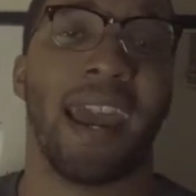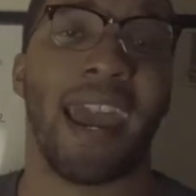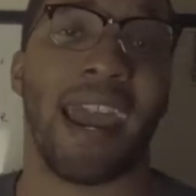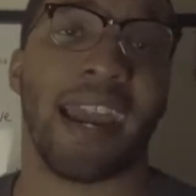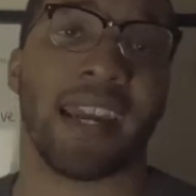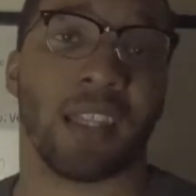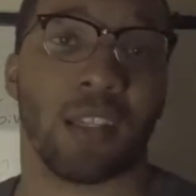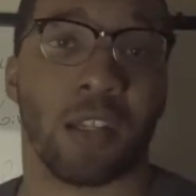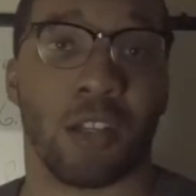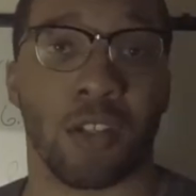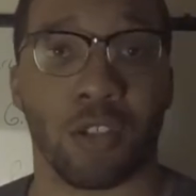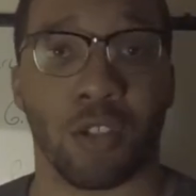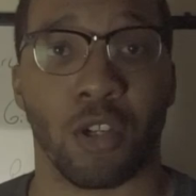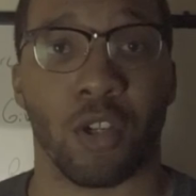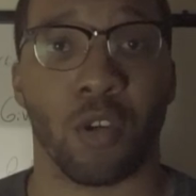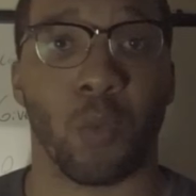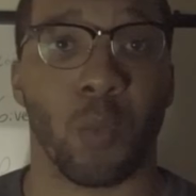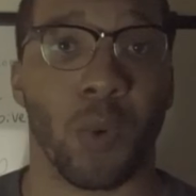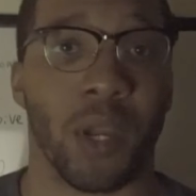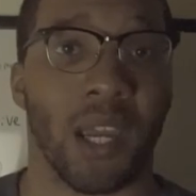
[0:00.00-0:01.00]
acting a
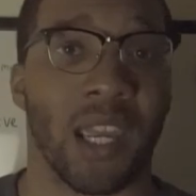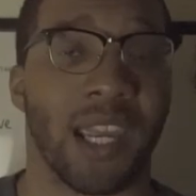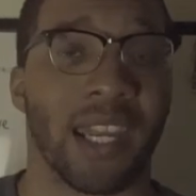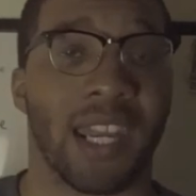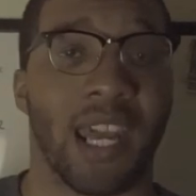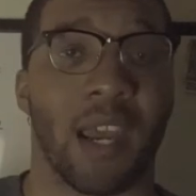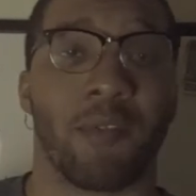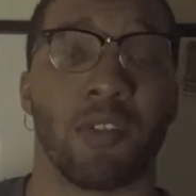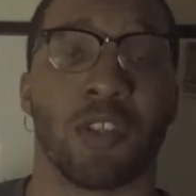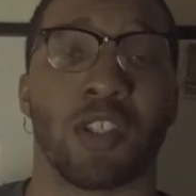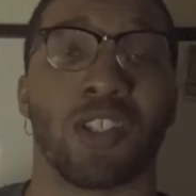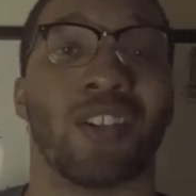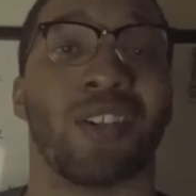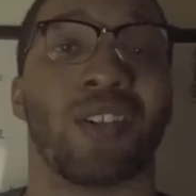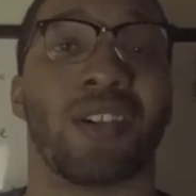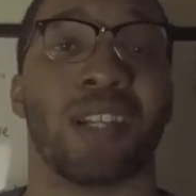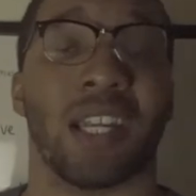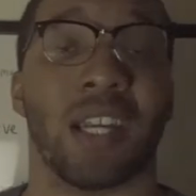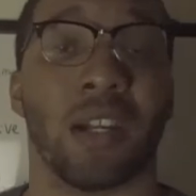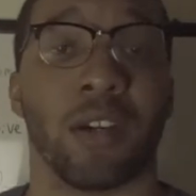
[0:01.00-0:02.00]
certain way and have a
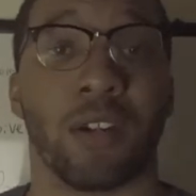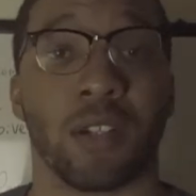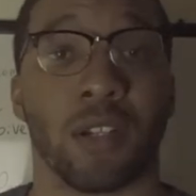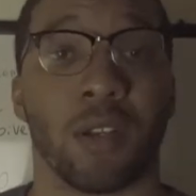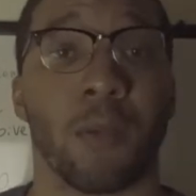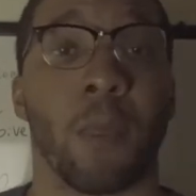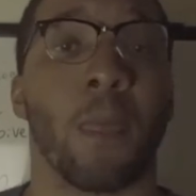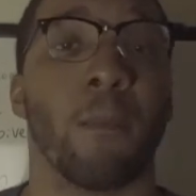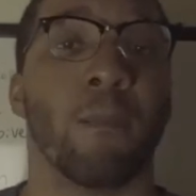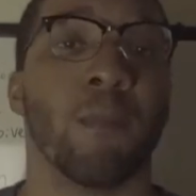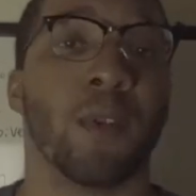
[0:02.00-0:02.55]
certain character,